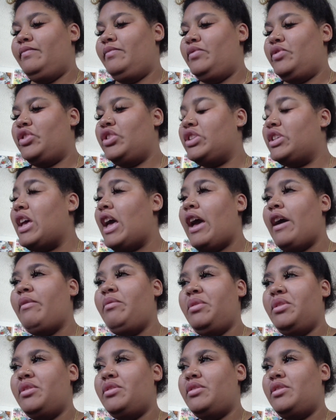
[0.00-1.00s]
just have
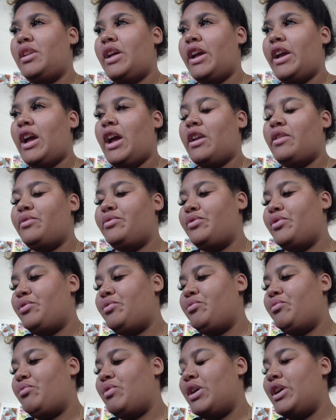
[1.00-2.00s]
it. Like I don't
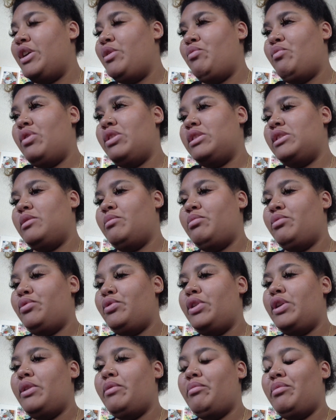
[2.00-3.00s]
know where he wants to
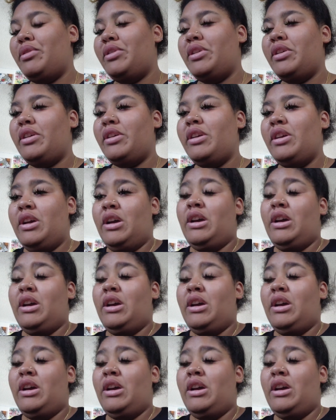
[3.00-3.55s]
put it, but